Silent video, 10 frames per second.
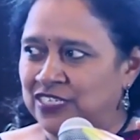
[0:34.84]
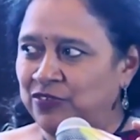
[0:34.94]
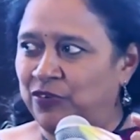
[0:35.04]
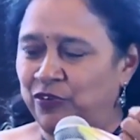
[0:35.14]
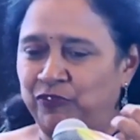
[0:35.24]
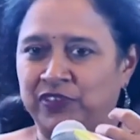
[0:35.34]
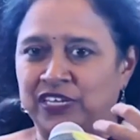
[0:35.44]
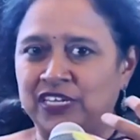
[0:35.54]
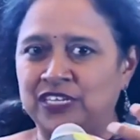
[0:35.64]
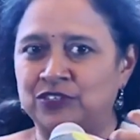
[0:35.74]
It's sort of,
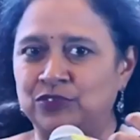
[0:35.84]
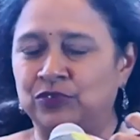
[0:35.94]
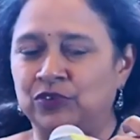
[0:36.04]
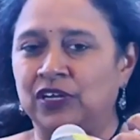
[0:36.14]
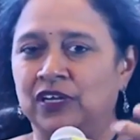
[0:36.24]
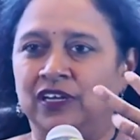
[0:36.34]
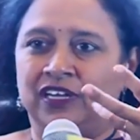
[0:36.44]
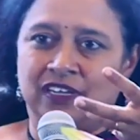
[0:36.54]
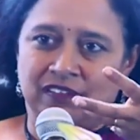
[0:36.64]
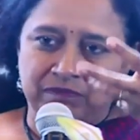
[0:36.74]
we need to
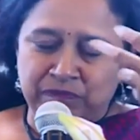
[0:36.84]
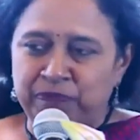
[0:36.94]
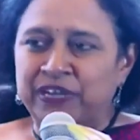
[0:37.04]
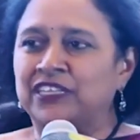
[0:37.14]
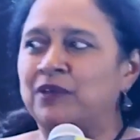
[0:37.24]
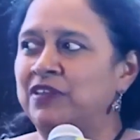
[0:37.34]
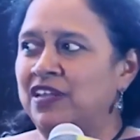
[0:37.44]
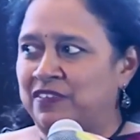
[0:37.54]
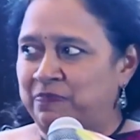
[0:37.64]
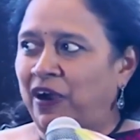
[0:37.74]
bring them in as